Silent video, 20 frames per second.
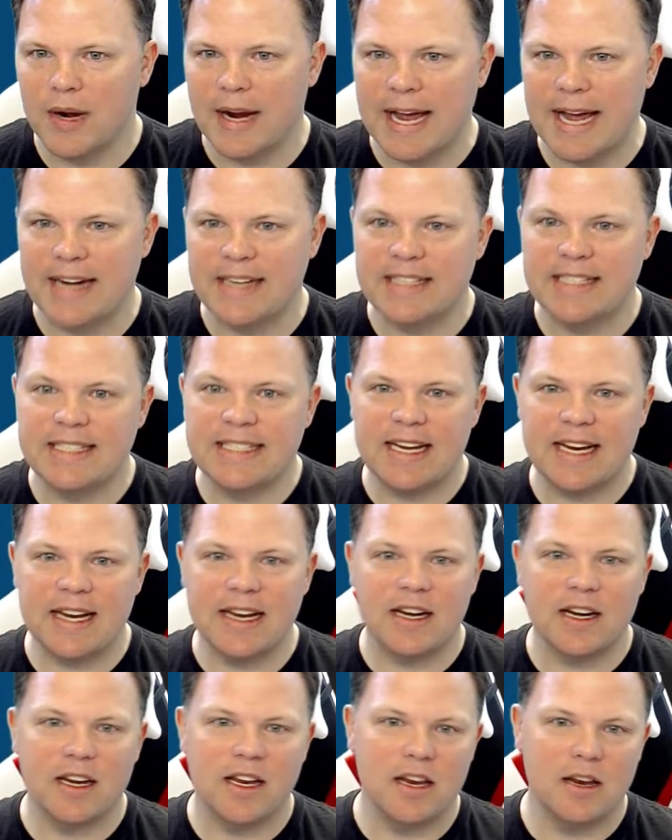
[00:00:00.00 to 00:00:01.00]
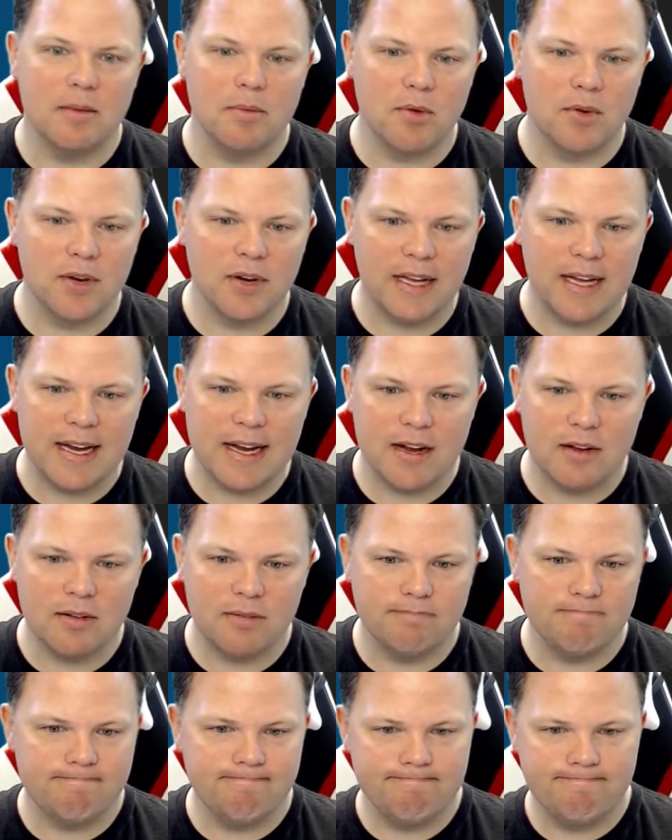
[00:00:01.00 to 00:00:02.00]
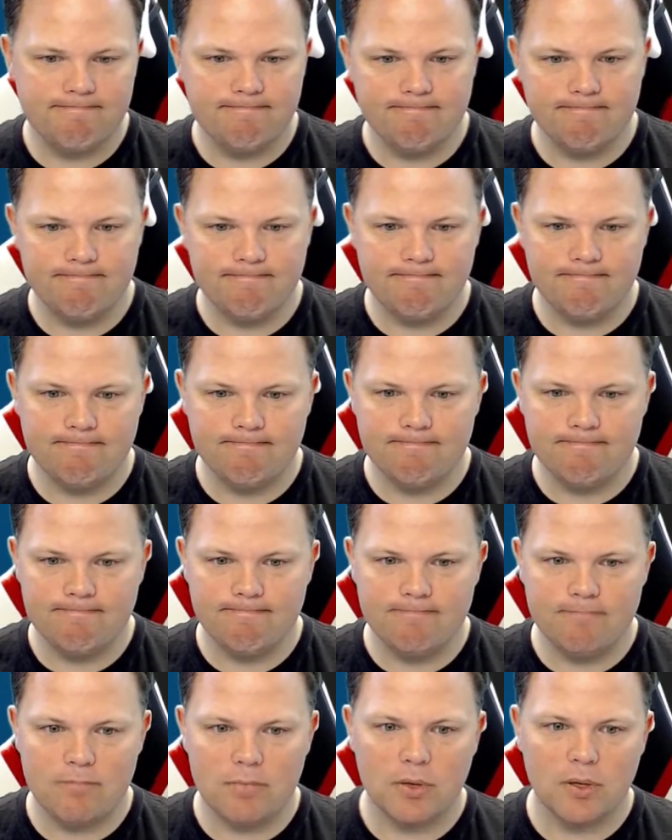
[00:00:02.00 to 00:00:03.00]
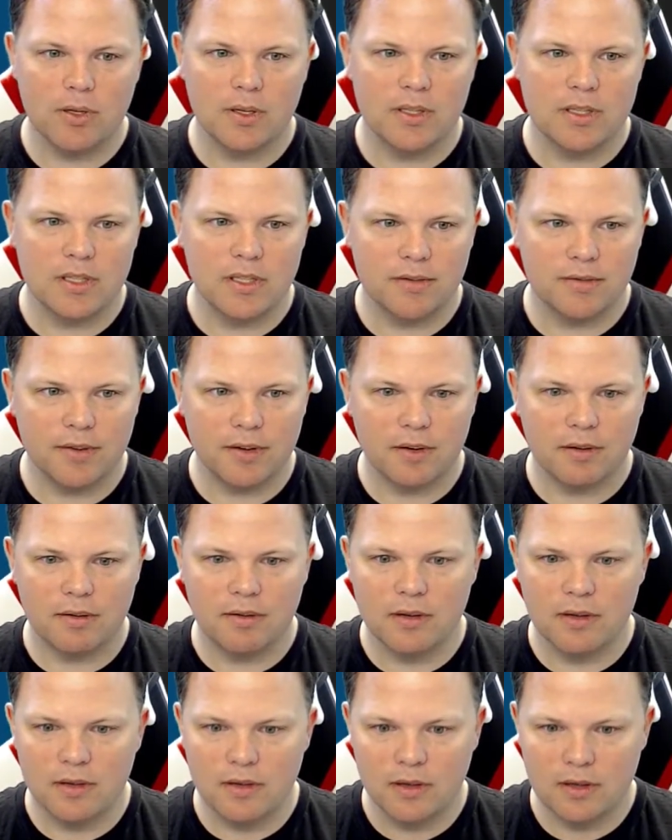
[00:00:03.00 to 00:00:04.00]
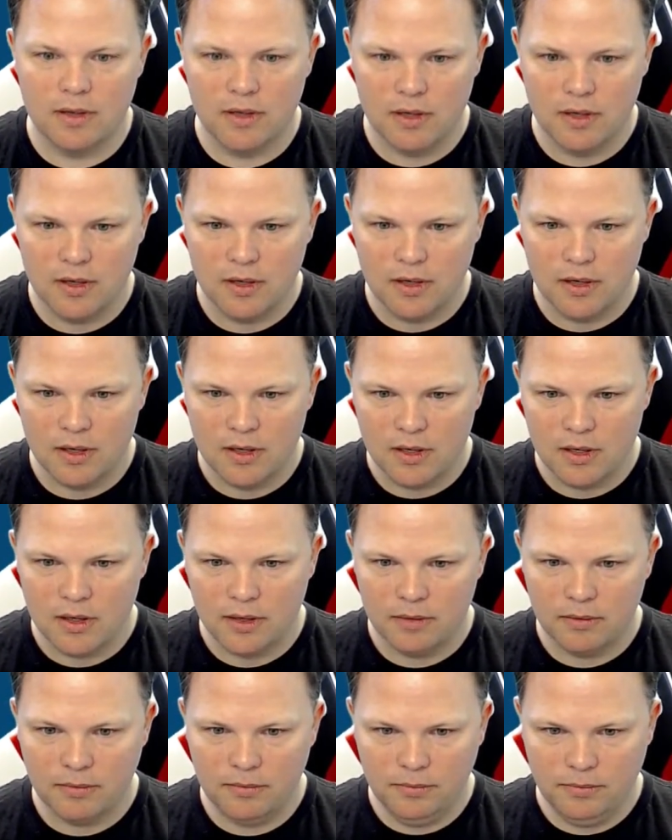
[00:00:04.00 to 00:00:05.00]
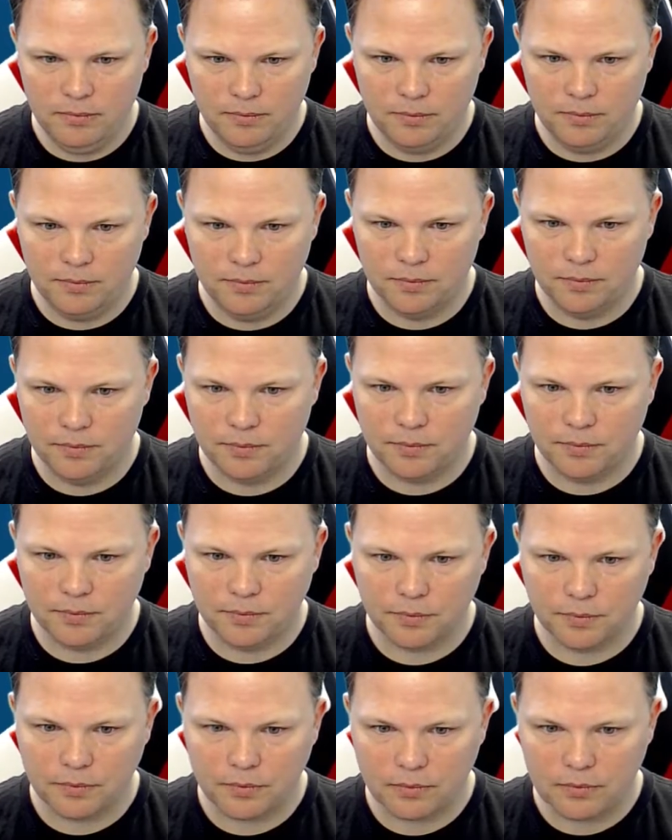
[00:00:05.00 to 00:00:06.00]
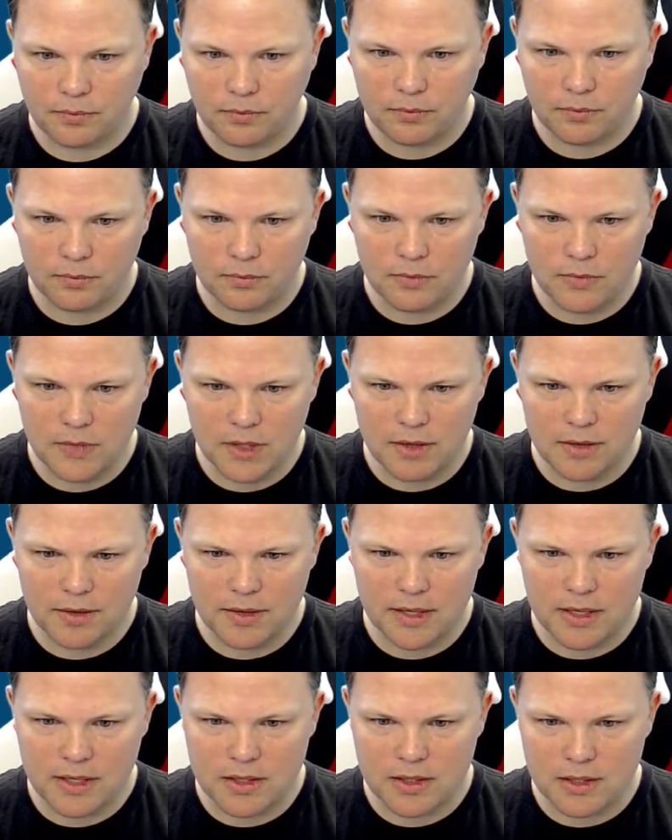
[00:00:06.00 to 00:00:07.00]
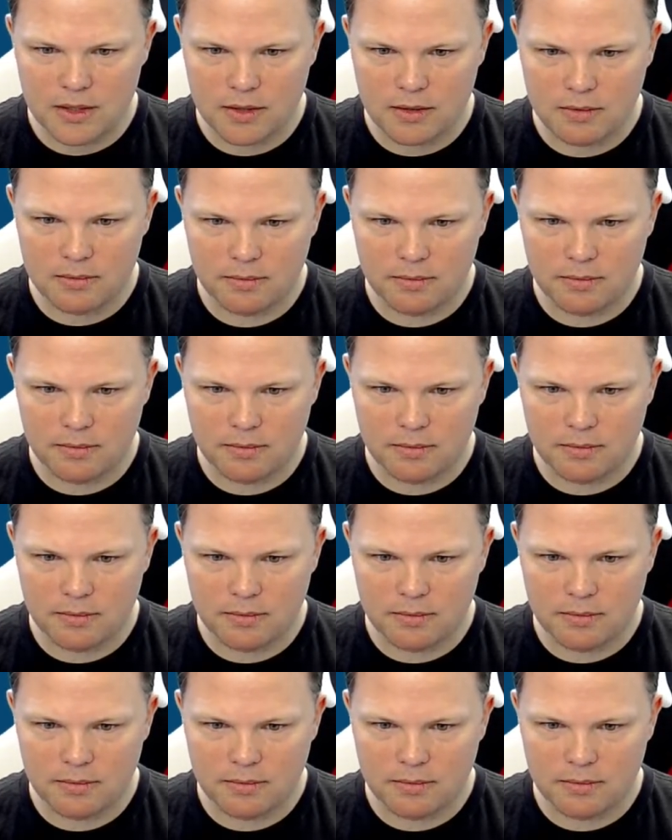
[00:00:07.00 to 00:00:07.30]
to add a second keyboard layout? Let's see if I can. I don't think so.